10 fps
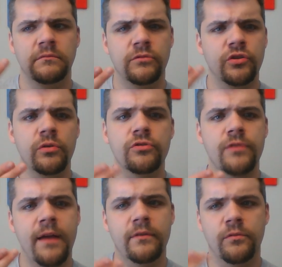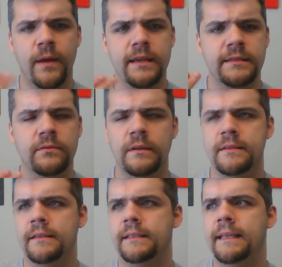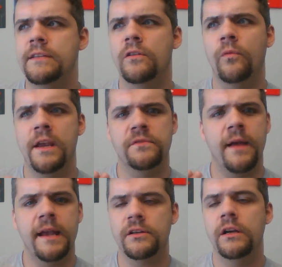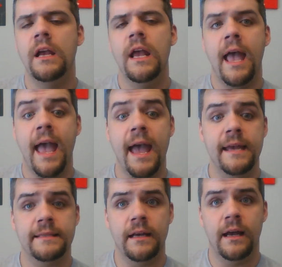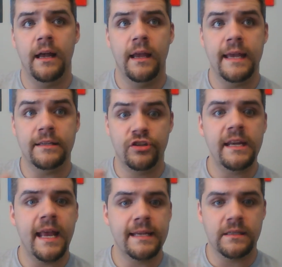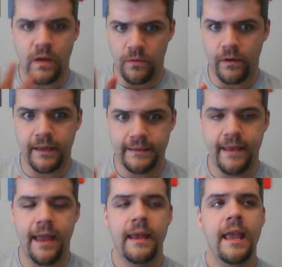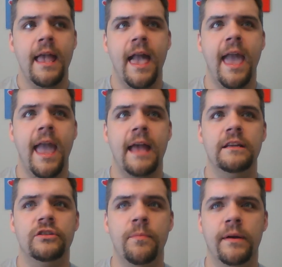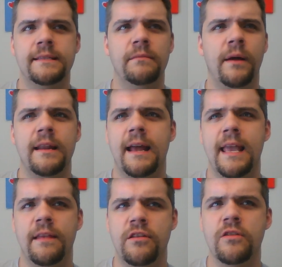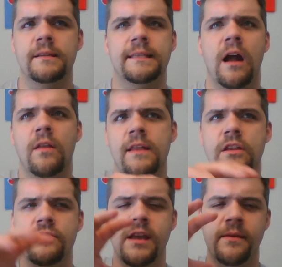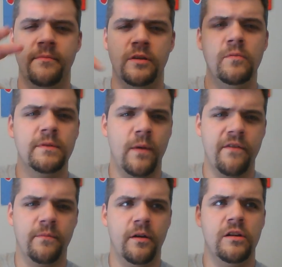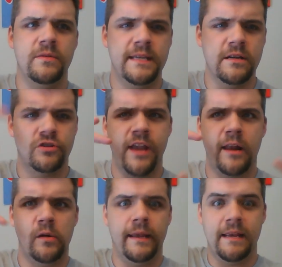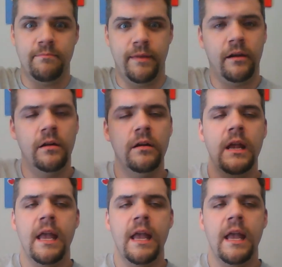shooter driver raise, the laser raise riser, as Jean has as well, and we'll get to that. And she presses the button on it, and you hear a sound, and then it zooms away from her, and you see her shadow getting bigger.